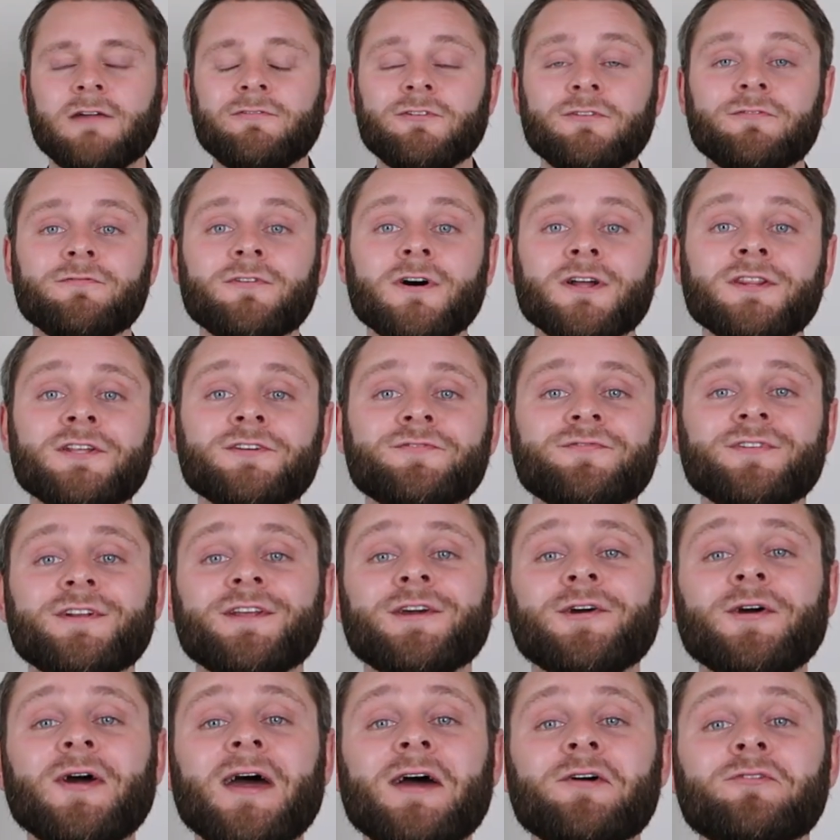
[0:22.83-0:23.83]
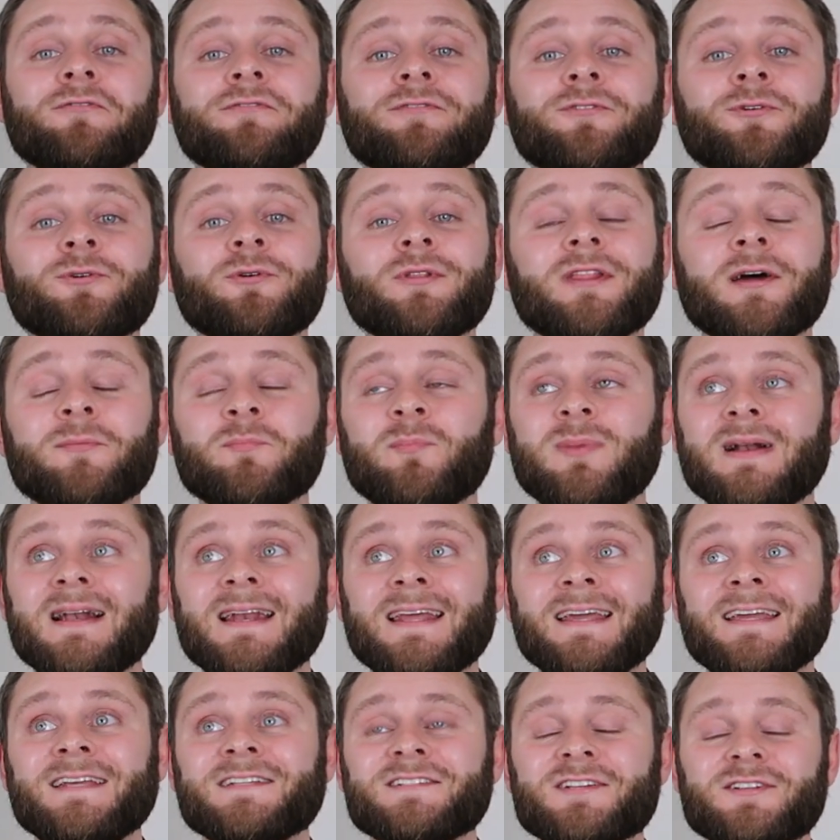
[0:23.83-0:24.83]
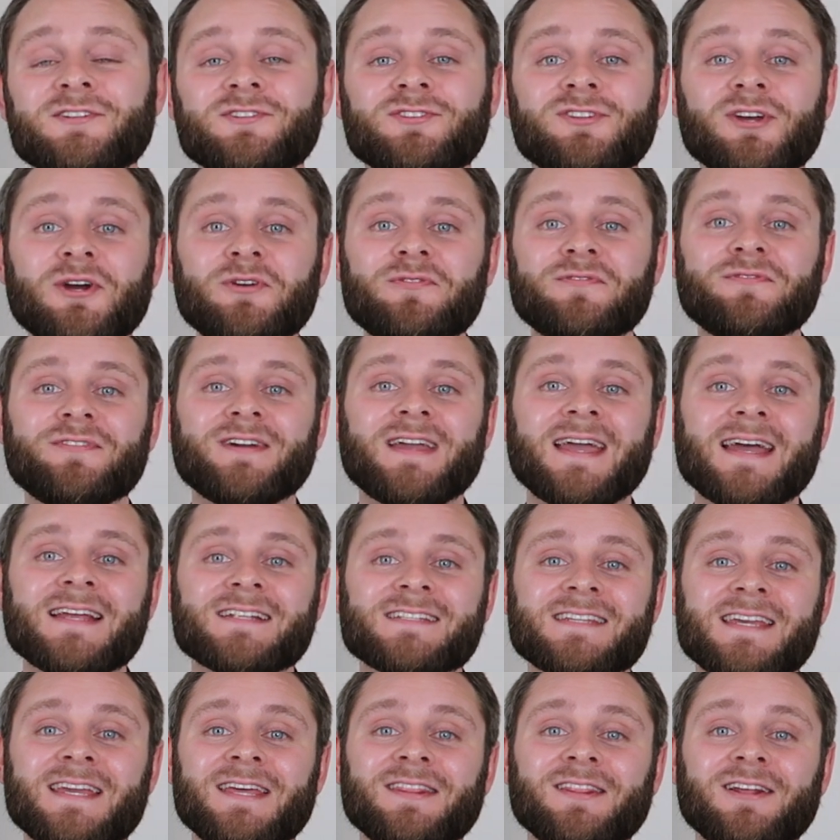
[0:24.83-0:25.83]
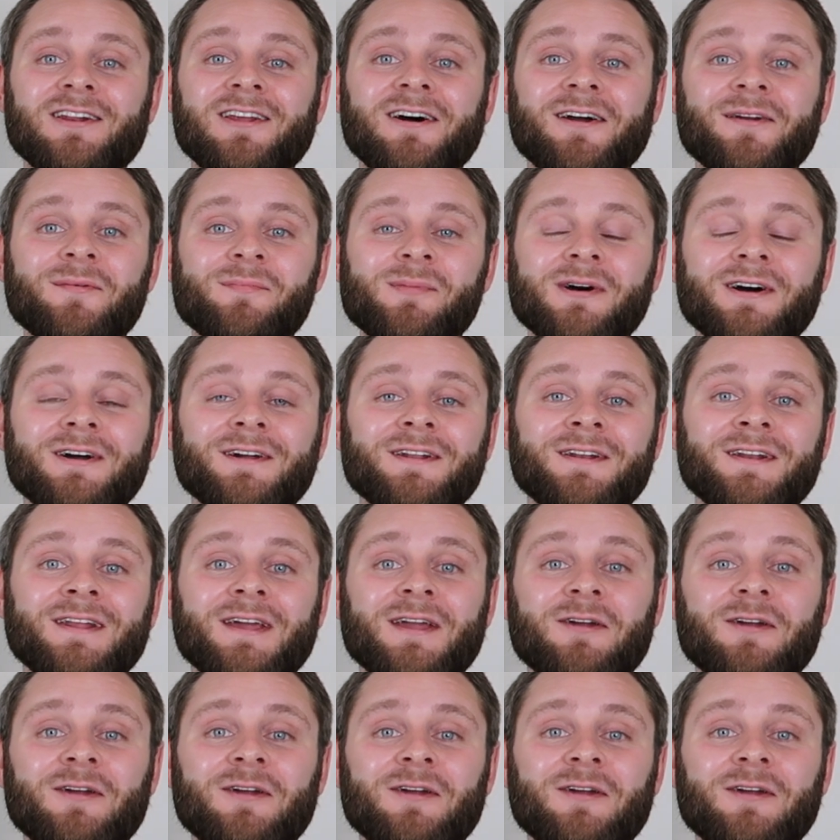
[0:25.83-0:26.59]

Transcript: If you find this video helpful, then please don't forget to hit the like button.